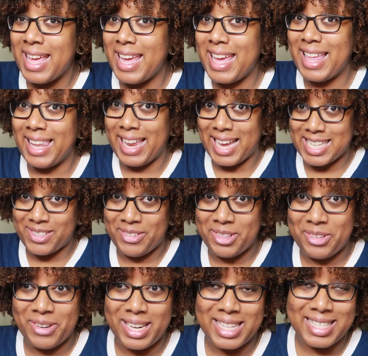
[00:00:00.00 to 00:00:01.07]
It lasts me
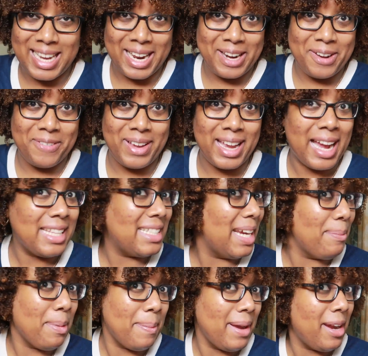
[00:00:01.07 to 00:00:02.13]
through the entire week. I did
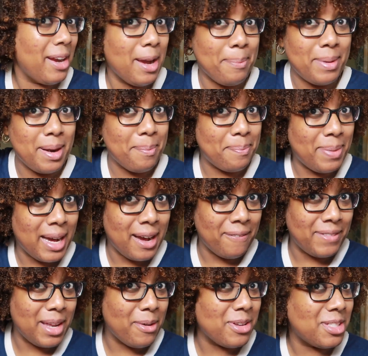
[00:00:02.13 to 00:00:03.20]
not put my hair up in a
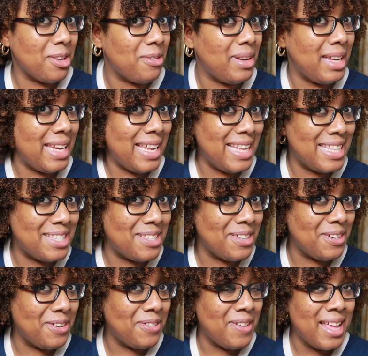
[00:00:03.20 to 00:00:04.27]
puff. There was no need
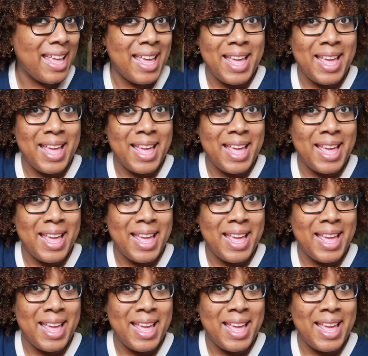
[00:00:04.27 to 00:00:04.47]
to.